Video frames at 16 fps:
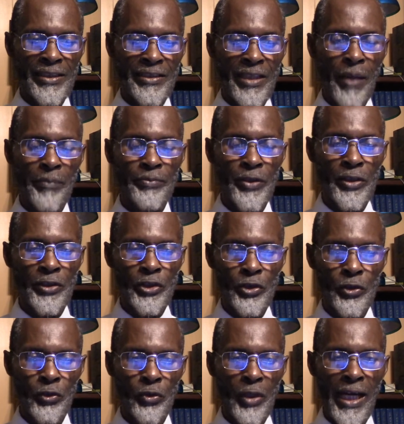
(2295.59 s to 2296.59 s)
chapter
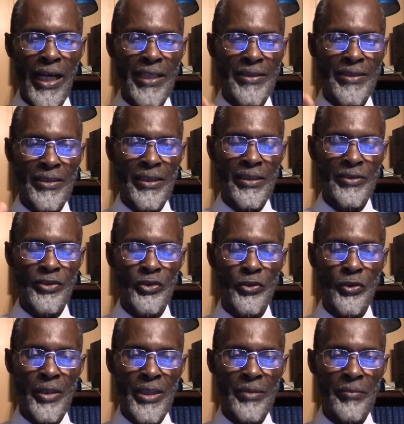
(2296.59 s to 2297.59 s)
2 has the
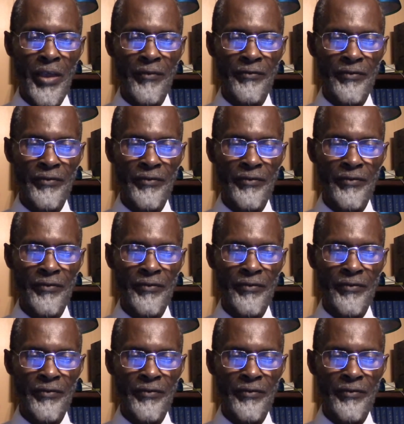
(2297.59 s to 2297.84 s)
dream of